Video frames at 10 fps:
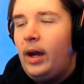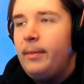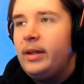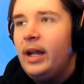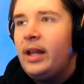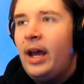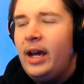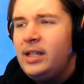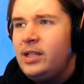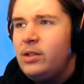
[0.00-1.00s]
I mean, that
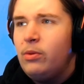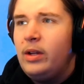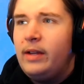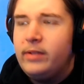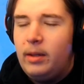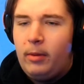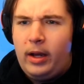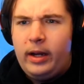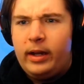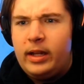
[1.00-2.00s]
has to leave some
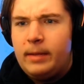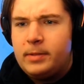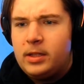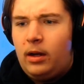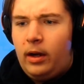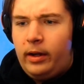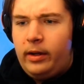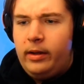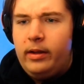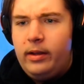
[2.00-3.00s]
kind of deep scar.